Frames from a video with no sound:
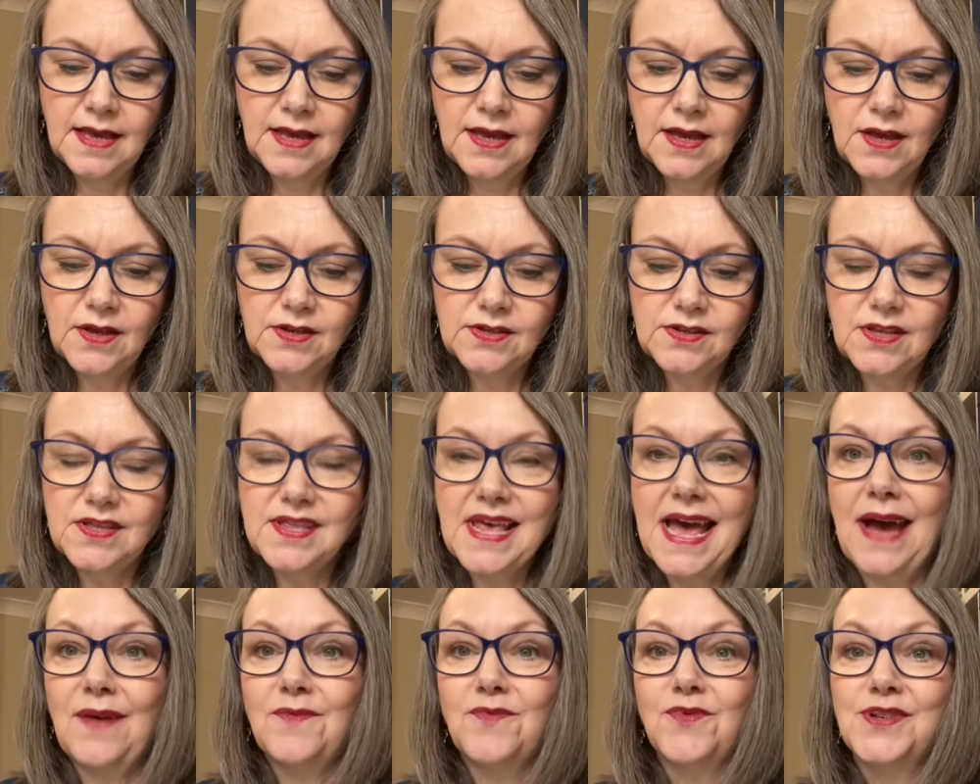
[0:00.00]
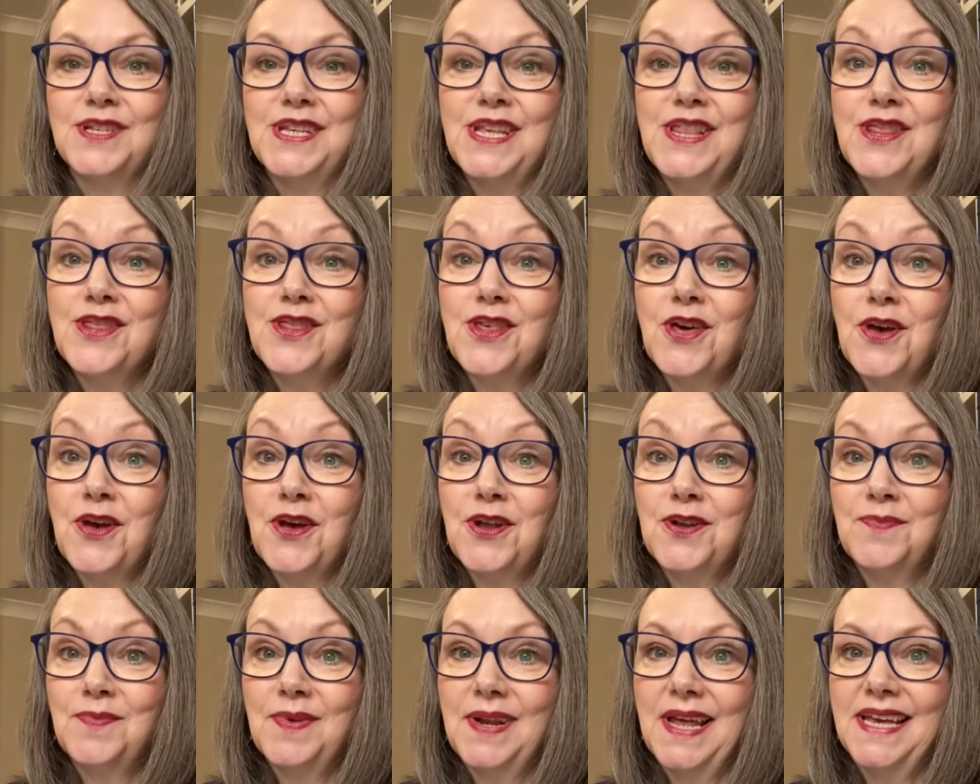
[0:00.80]
So that was in
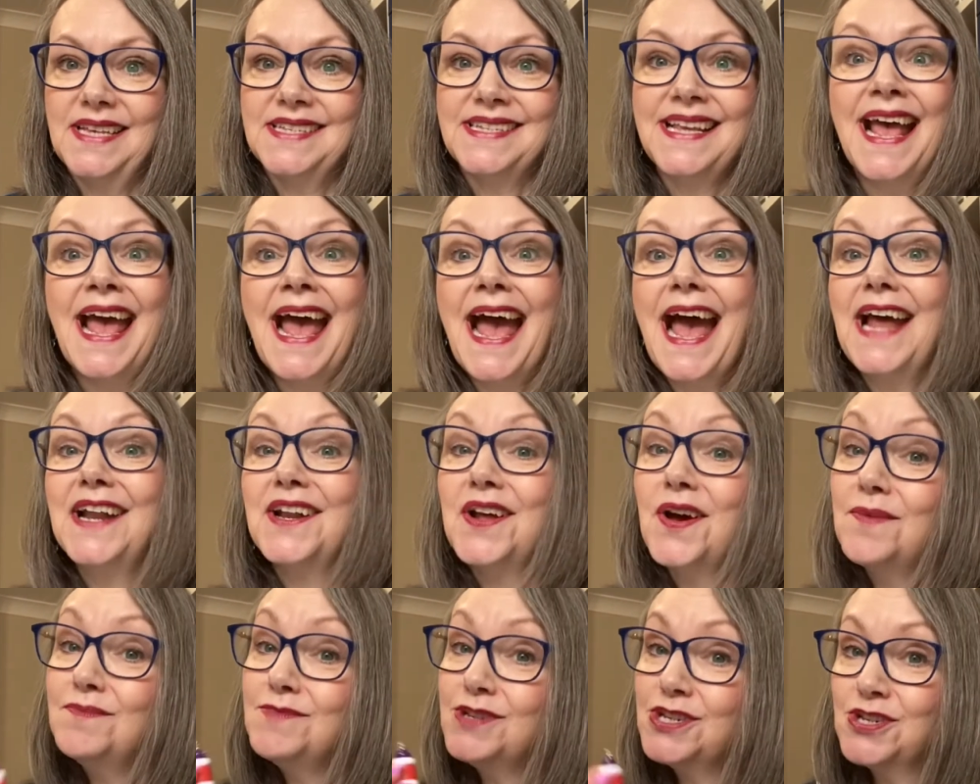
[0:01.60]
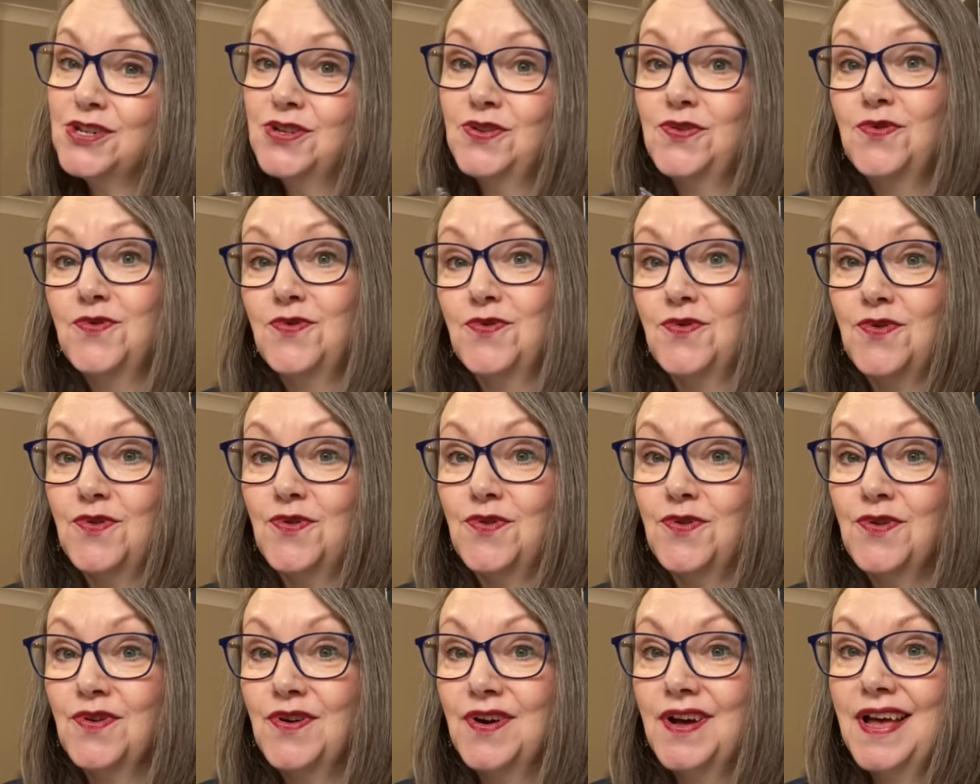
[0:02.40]
third place. And I'm
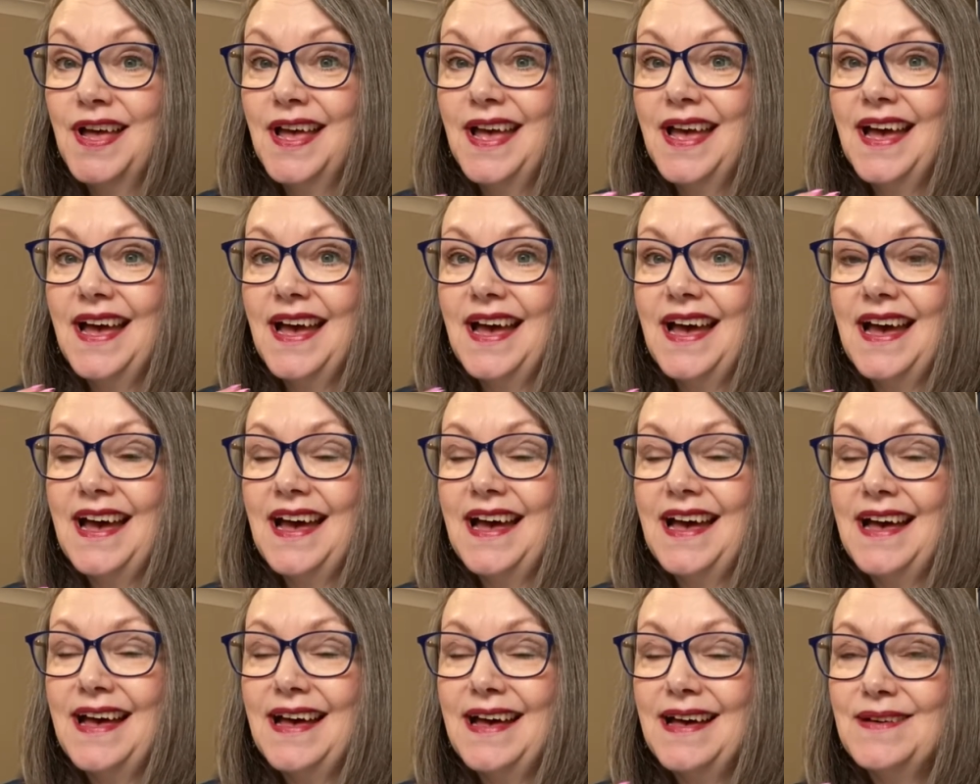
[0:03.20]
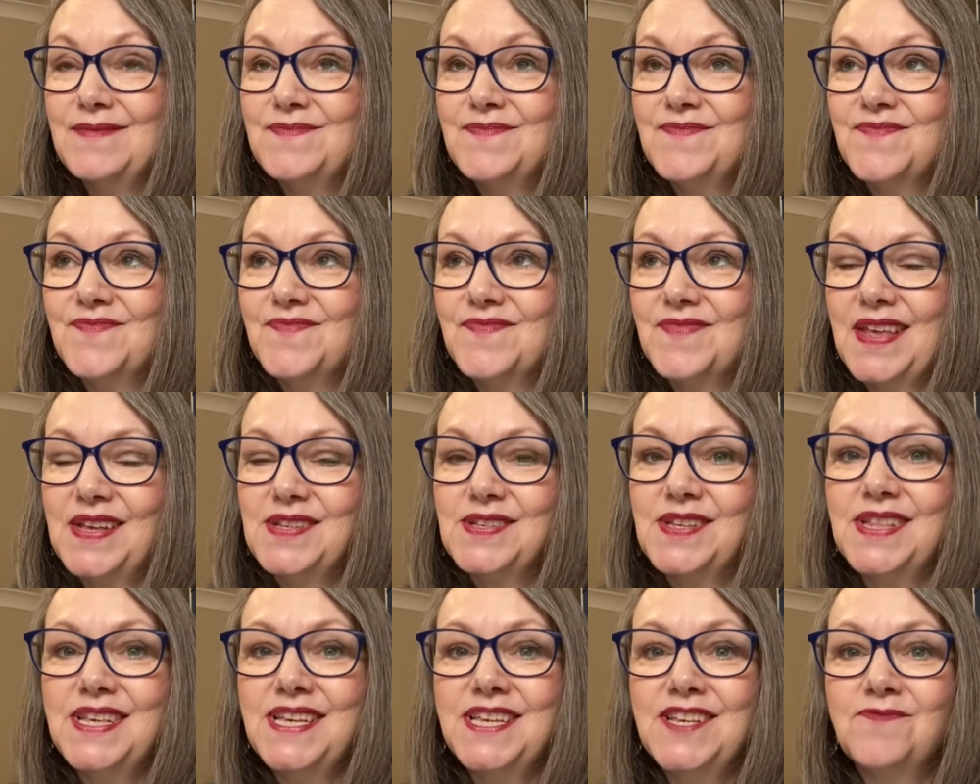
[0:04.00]
sure,
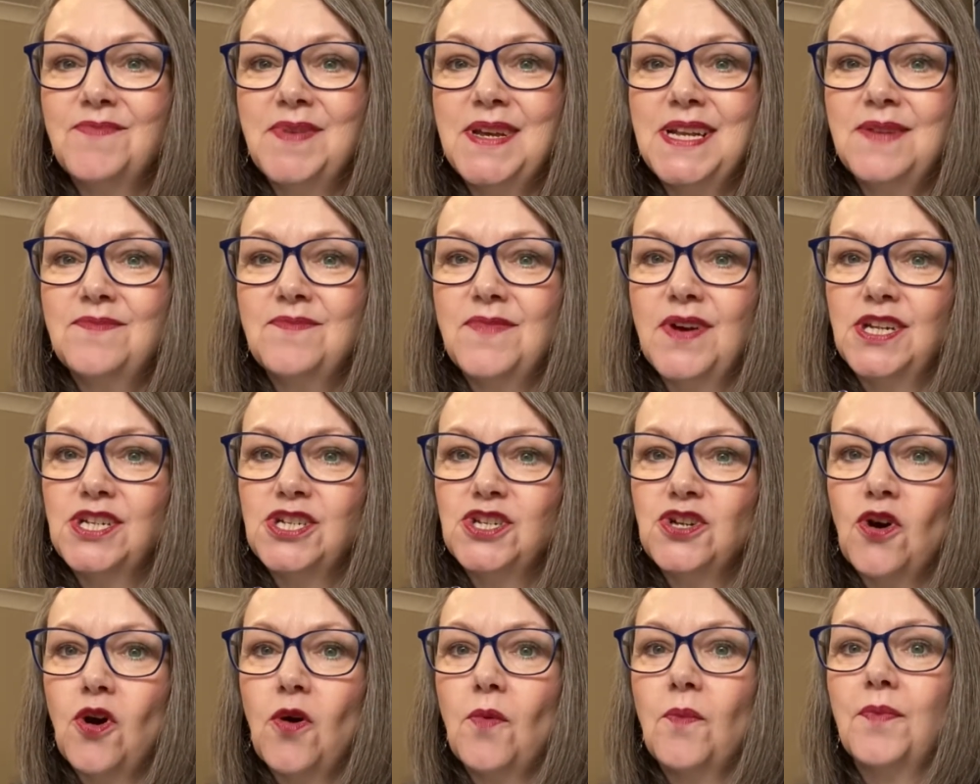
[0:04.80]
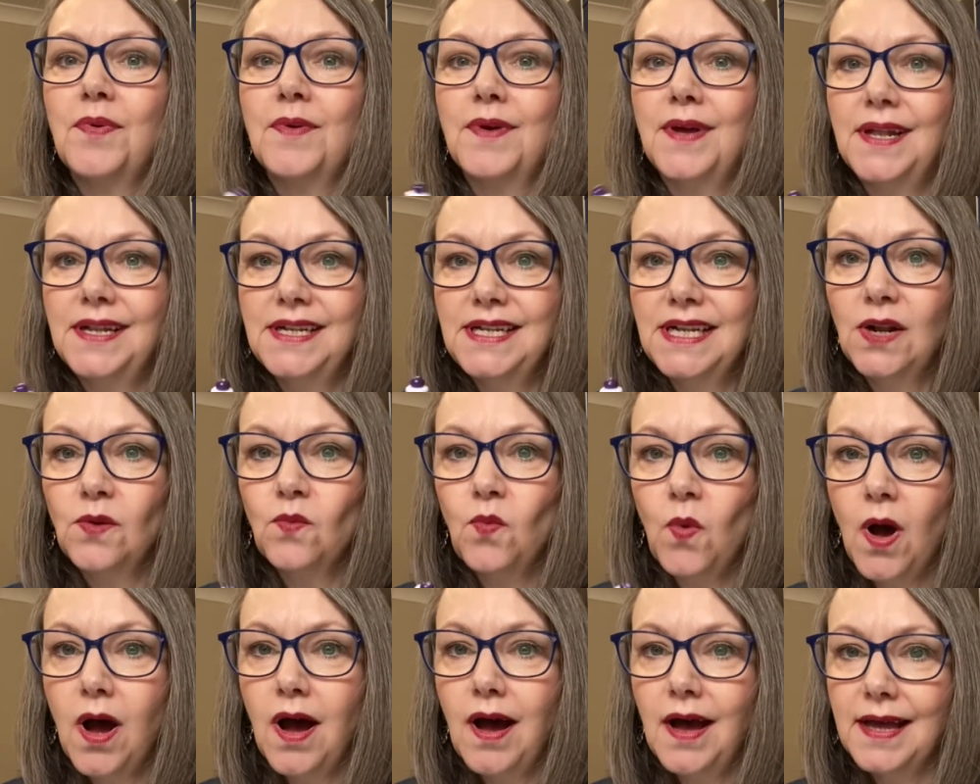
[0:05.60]
so these have been in my shop a little
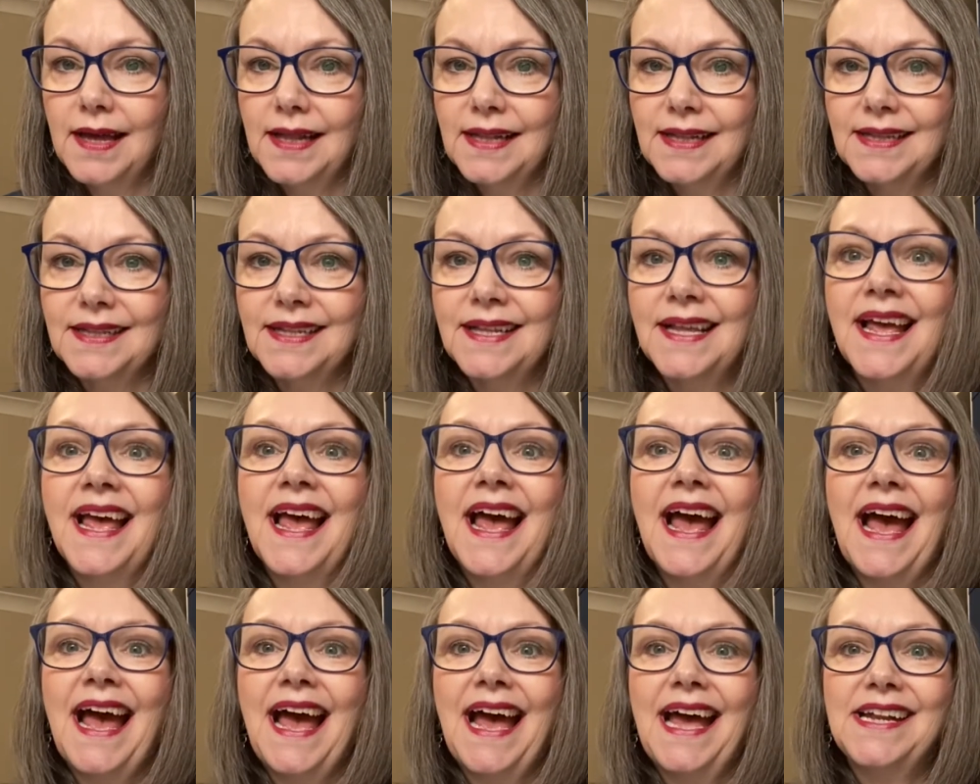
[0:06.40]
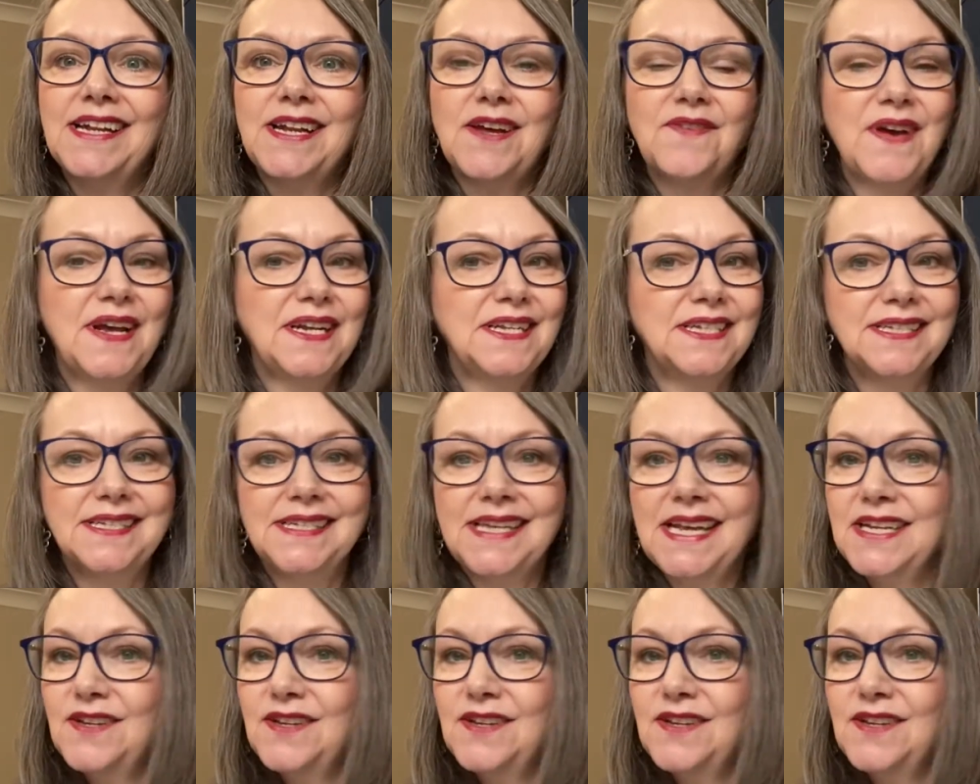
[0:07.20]
while, and I've had a steady